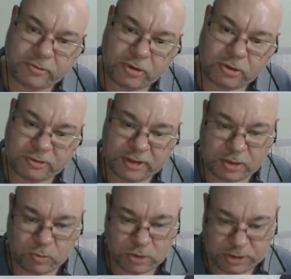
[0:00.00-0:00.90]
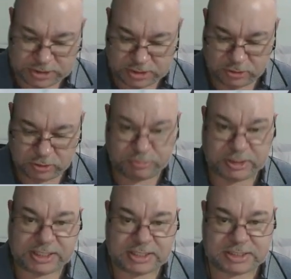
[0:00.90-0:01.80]
wrong there? Why is it not
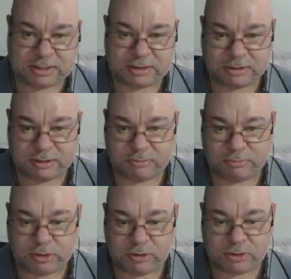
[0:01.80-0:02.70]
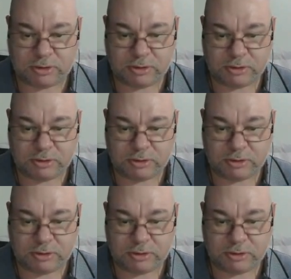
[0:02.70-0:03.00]
placing the block?